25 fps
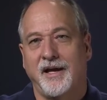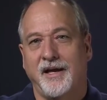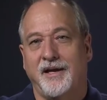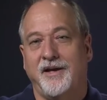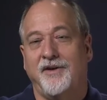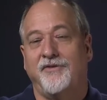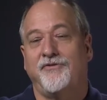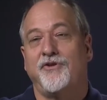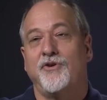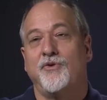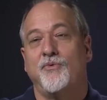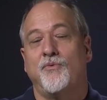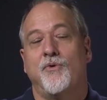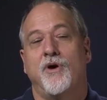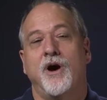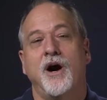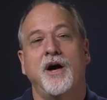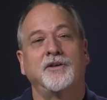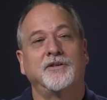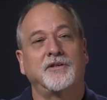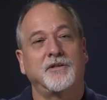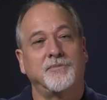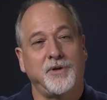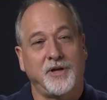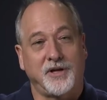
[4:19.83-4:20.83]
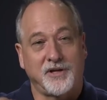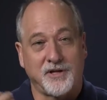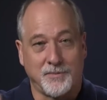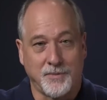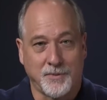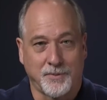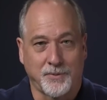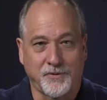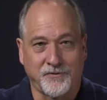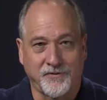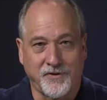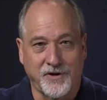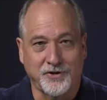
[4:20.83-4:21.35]
If you want to become
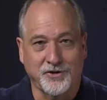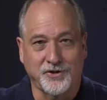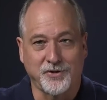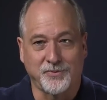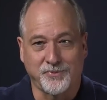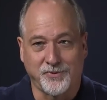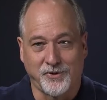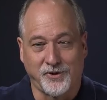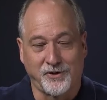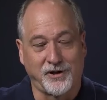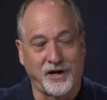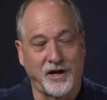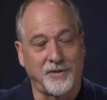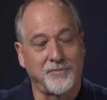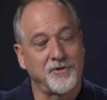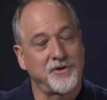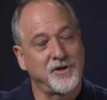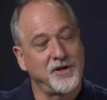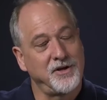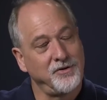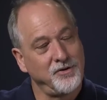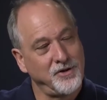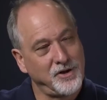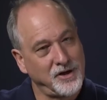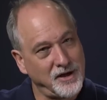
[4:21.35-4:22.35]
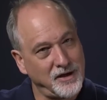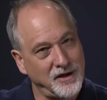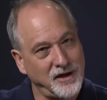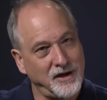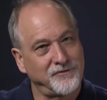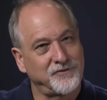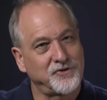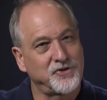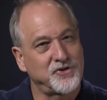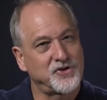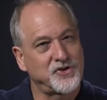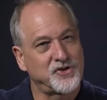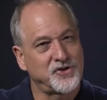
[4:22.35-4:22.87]
a professional programmer, then you kind of
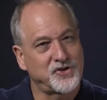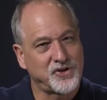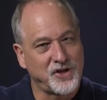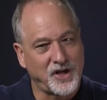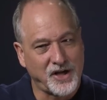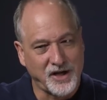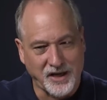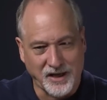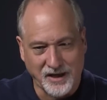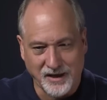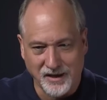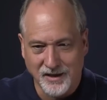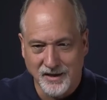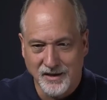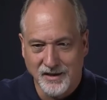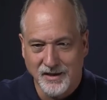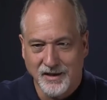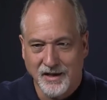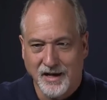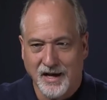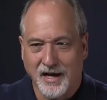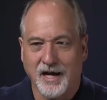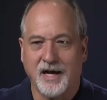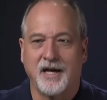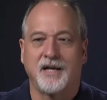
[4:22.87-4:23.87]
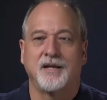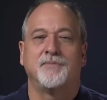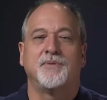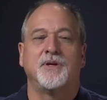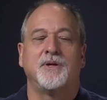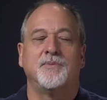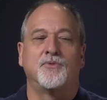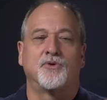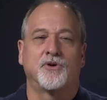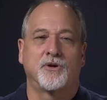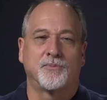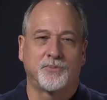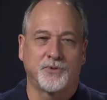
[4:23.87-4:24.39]
have to study how to
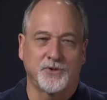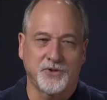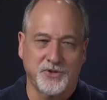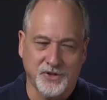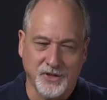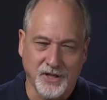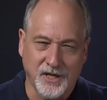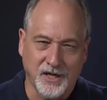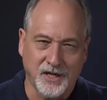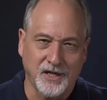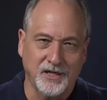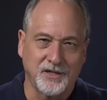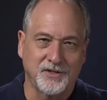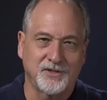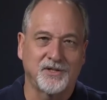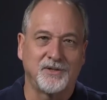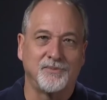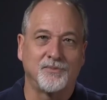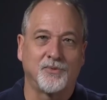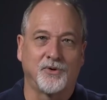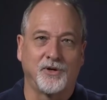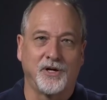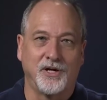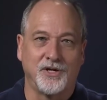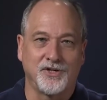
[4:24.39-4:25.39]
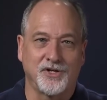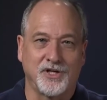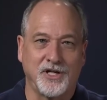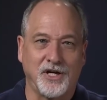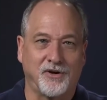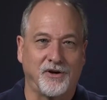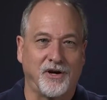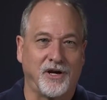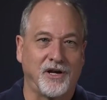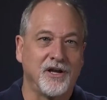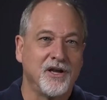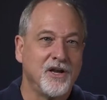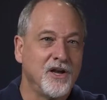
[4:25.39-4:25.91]
be more precise and more
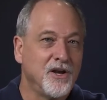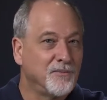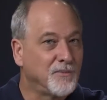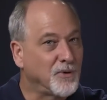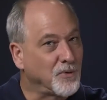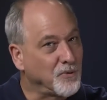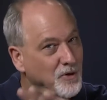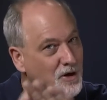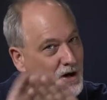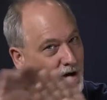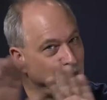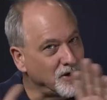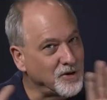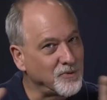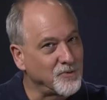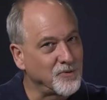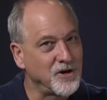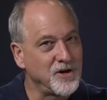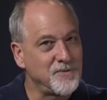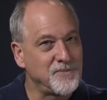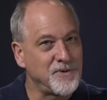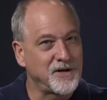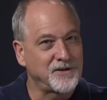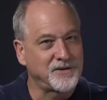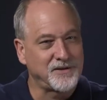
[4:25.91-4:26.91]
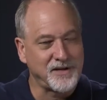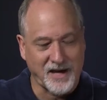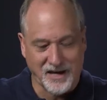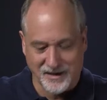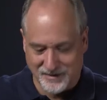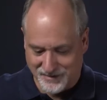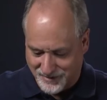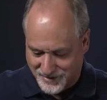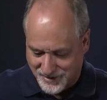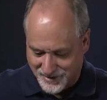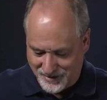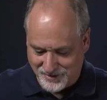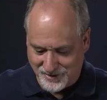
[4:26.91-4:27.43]
engineering. But we're not going to worry about
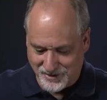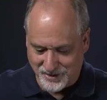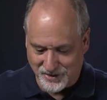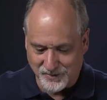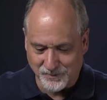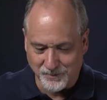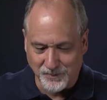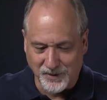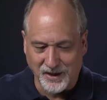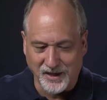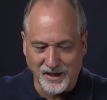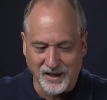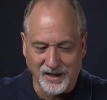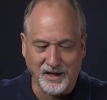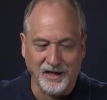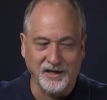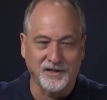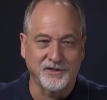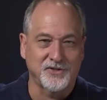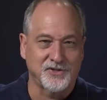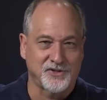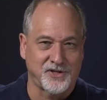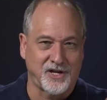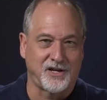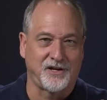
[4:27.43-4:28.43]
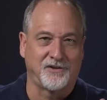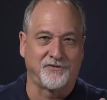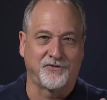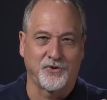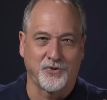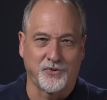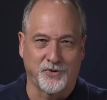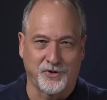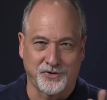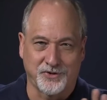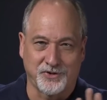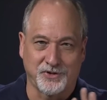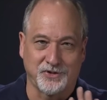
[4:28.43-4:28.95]
that in this beginning set of
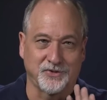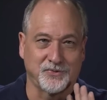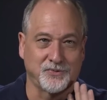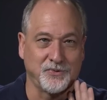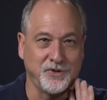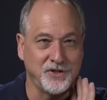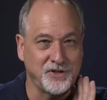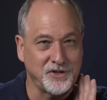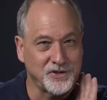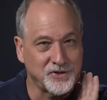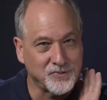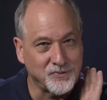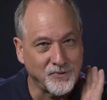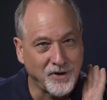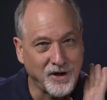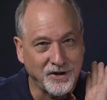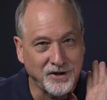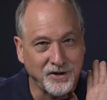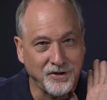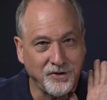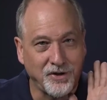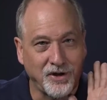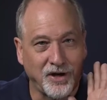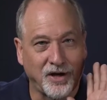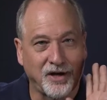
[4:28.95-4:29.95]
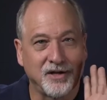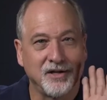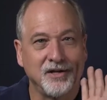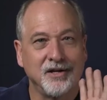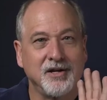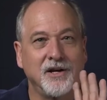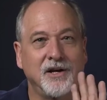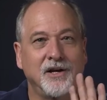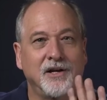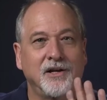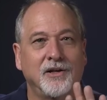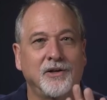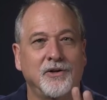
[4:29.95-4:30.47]
courses. We just want you to
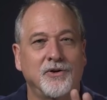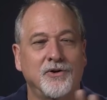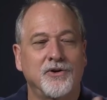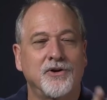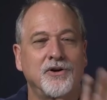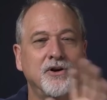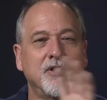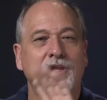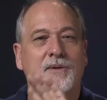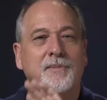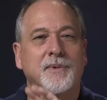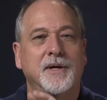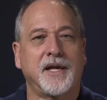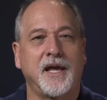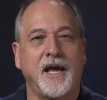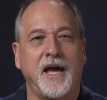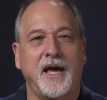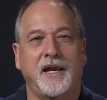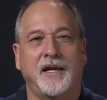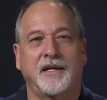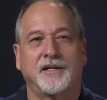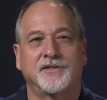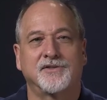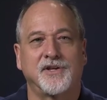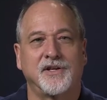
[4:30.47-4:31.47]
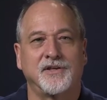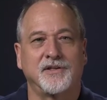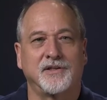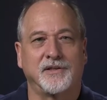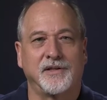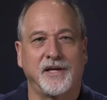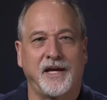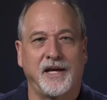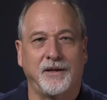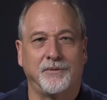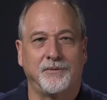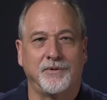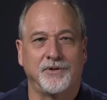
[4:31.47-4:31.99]
learn the mechanics and the
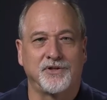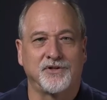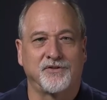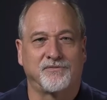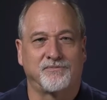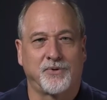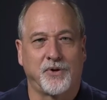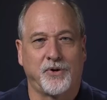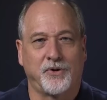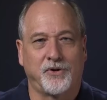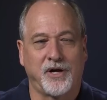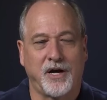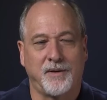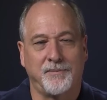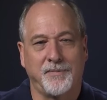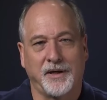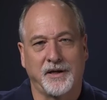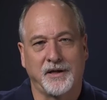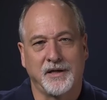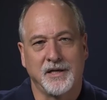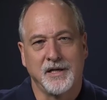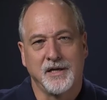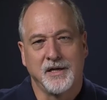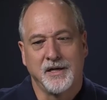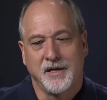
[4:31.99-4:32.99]
language of programming.